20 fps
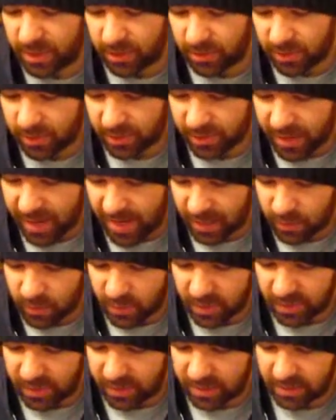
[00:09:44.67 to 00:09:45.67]
you know, in the last
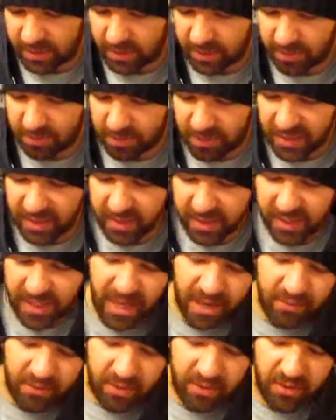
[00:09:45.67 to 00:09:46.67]
one he's beaten the
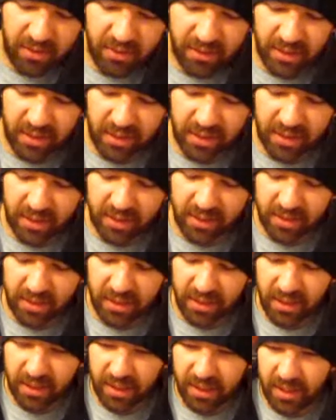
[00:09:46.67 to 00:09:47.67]
devil. He's
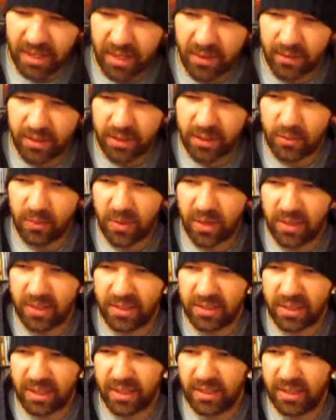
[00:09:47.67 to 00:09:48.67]
now in this one
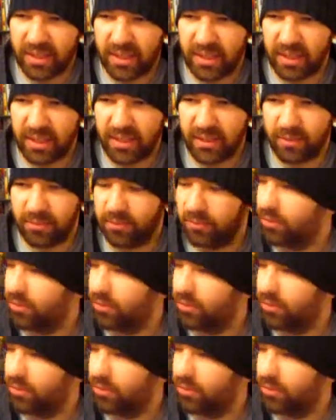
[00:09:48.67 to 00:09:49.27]
he's like the